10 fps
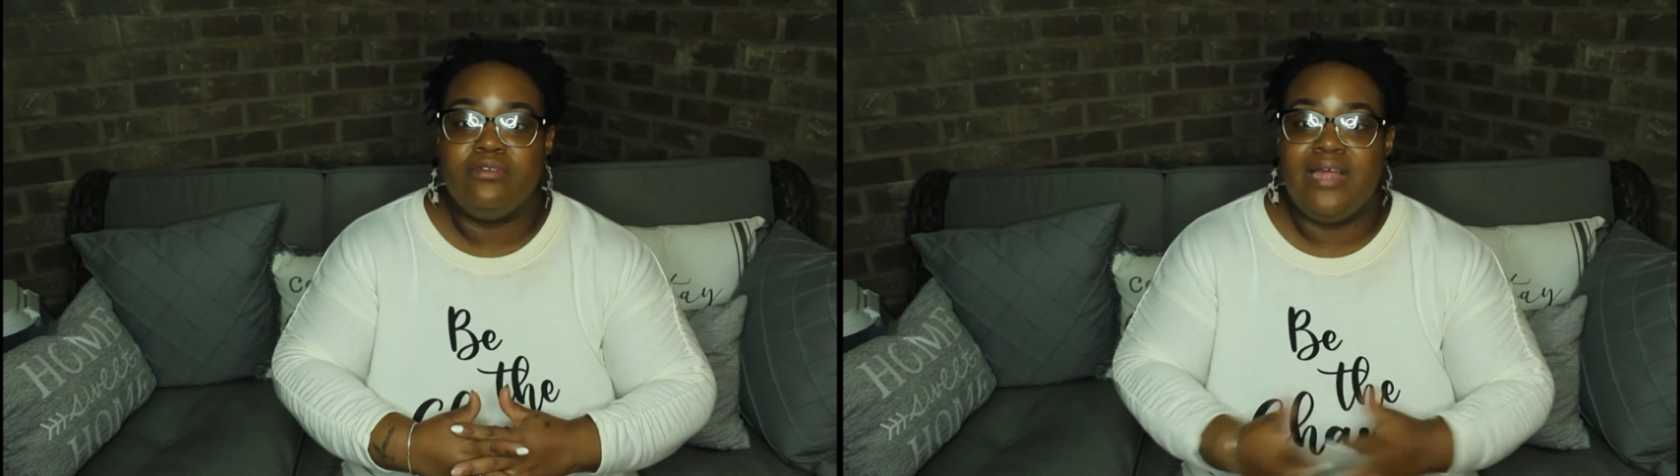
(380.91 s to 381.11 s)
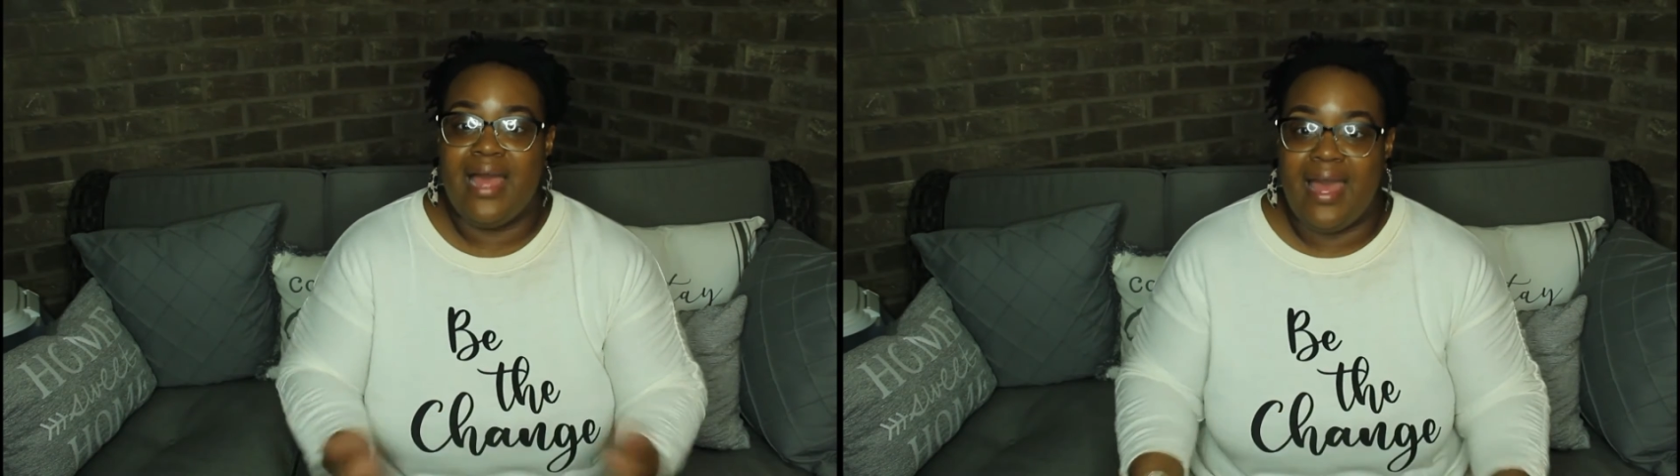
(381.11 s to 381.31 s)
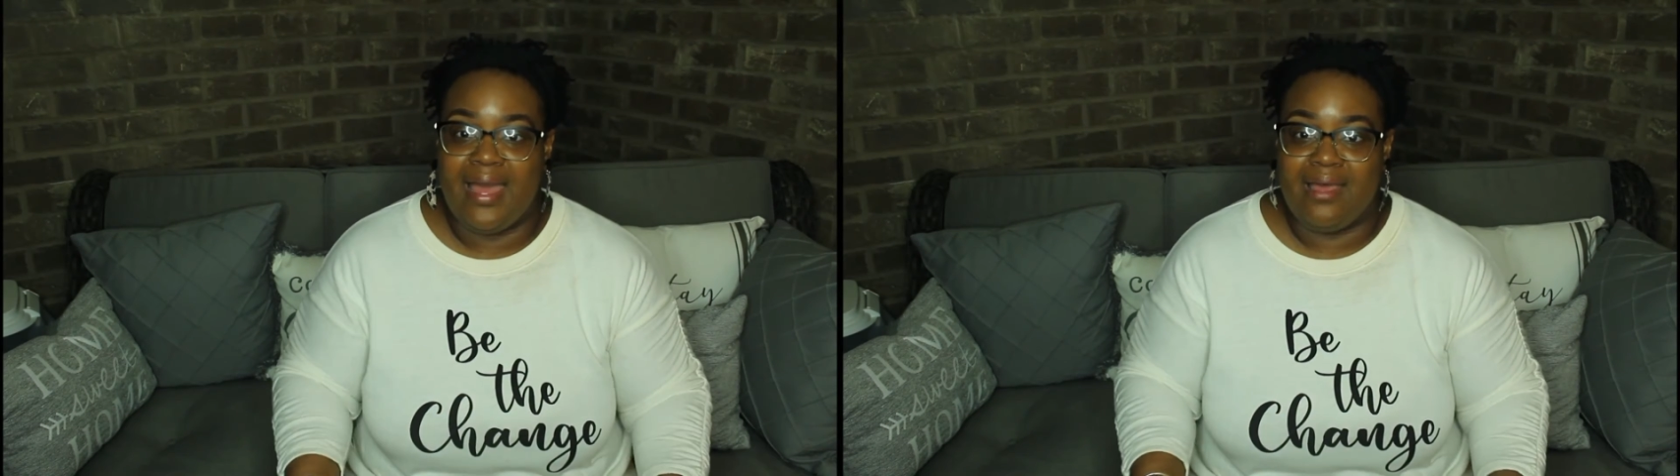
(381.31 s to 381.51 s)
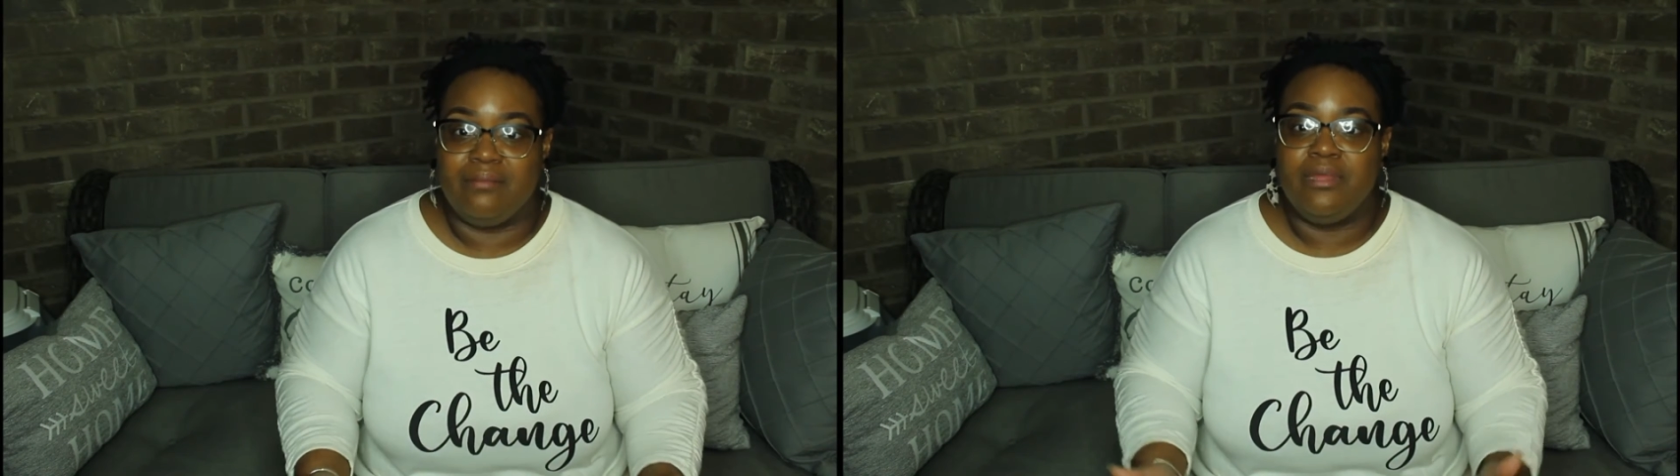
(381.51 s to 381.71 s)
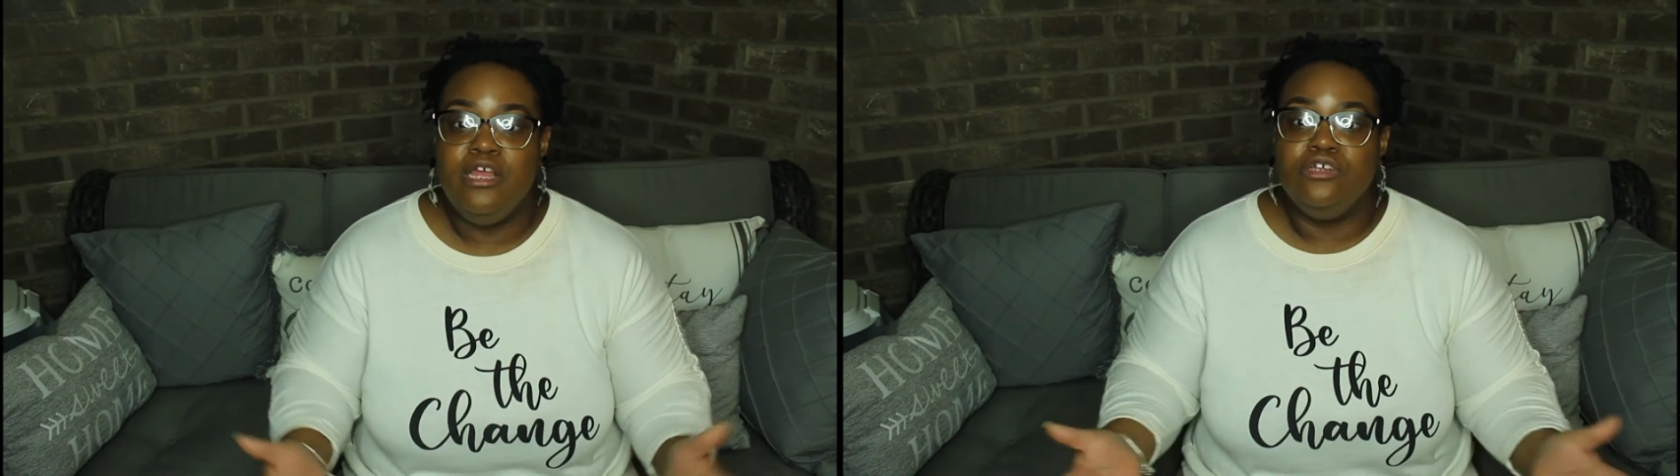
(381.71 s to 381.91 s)

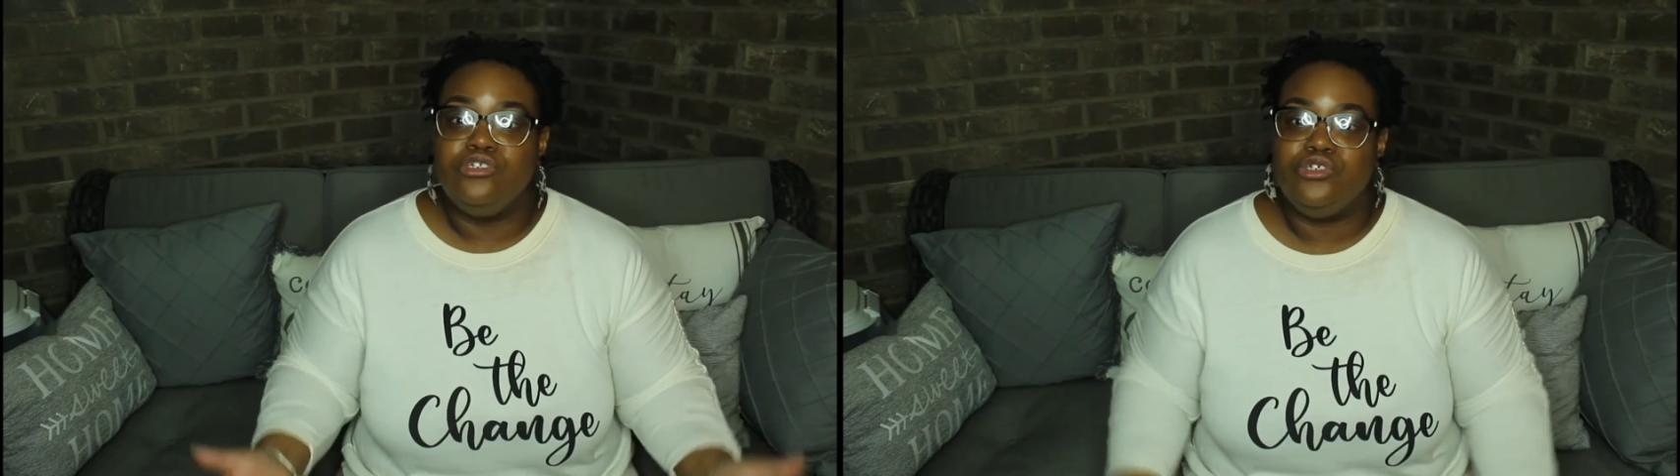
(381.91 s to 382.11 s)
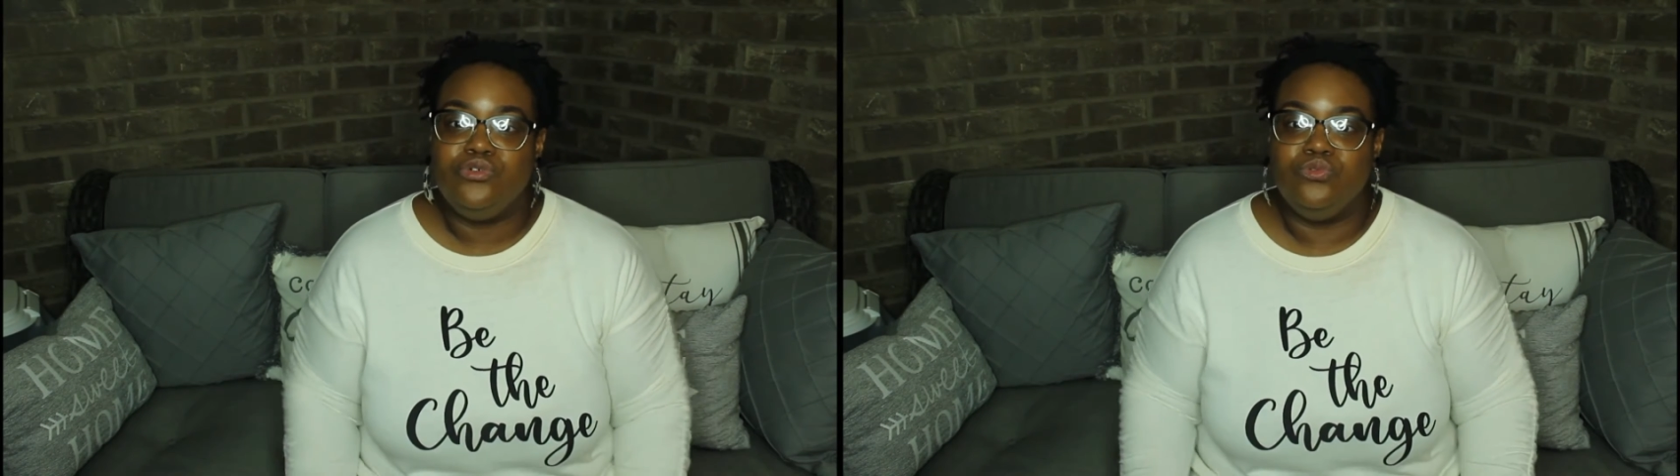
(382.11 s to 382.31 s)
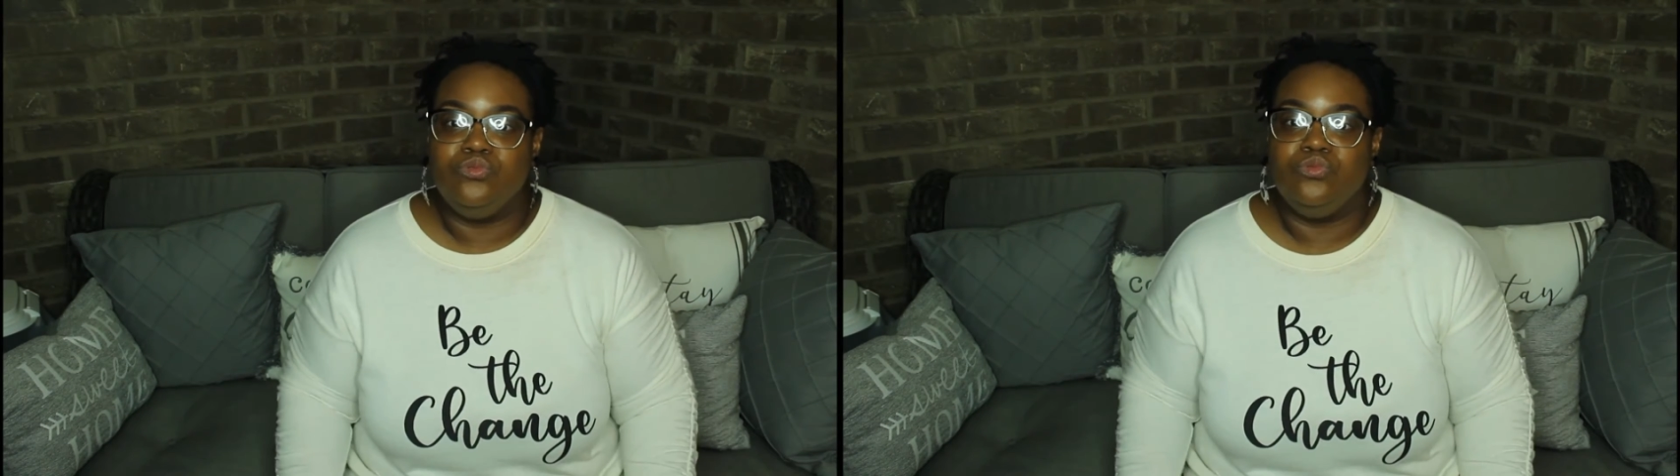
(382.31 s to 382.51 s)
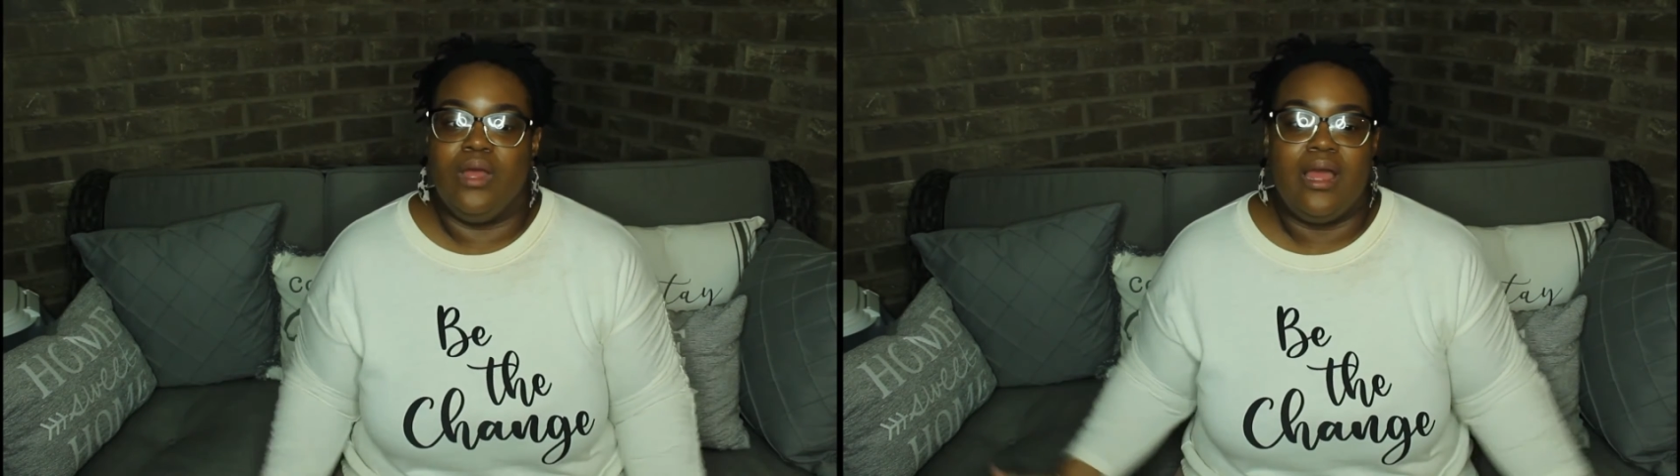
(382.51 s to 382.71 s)
time to